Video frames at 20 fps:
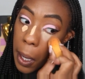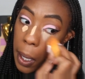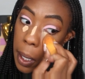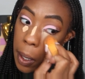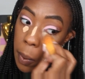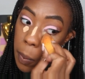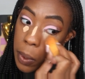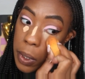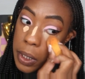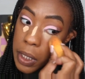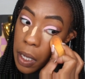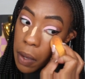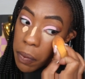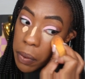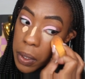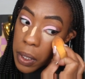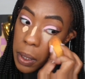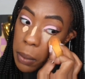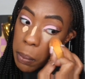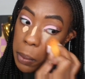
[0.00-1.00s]
it would
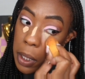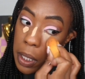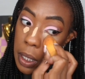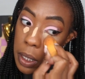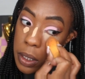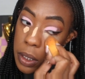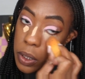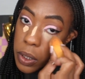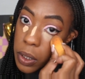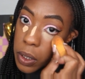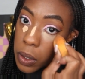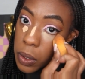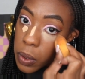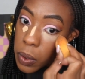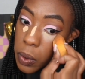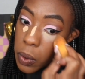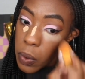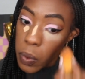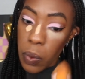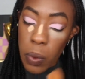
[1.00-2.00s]
definitely be
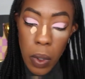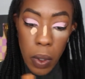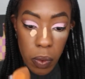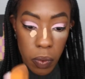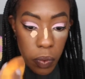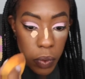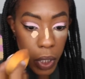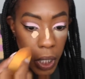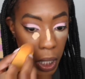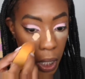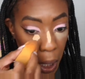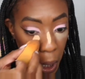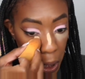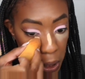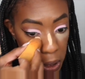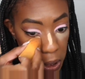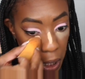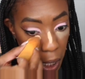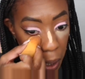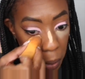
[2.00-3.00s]
to
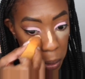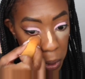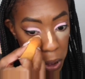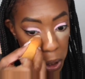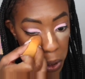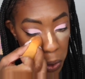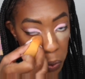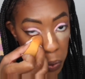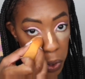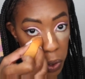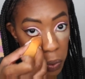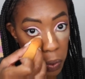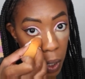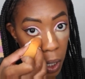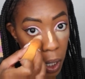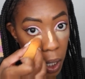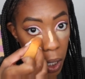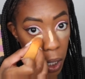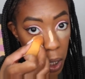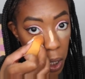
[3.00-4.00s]
reestablish who you
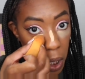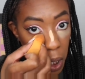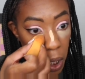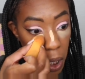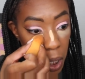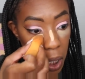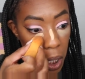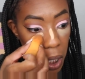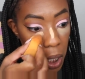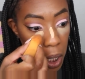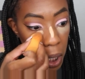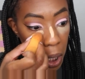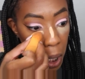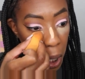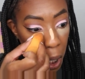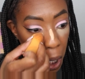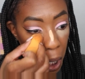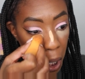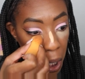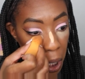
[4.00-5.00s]
are.
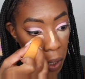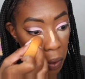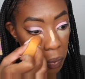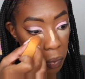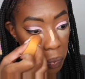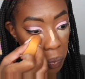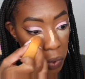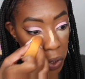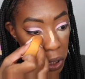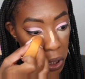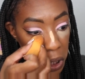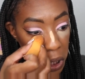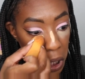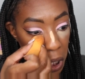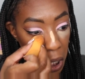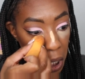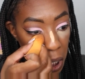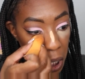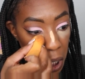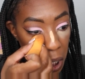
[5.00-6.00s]
It
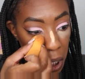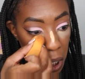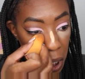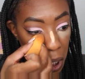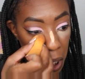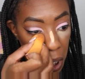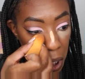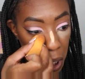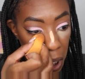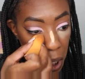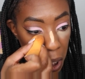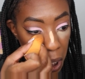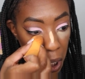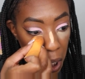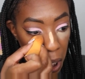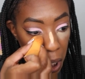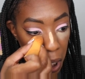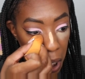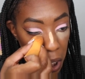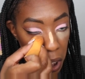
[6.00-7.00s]
really
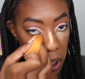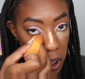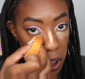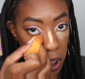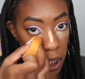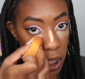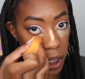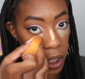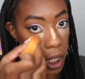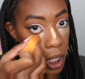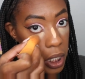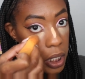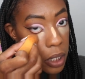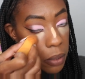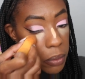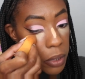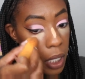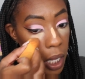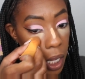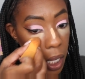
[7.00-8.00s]
is going to take
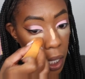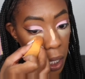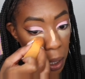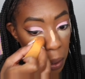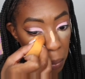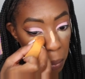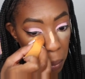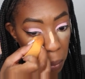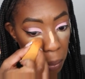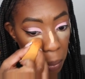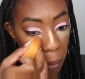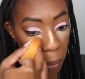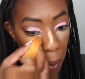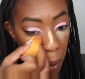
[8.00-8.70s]
some time.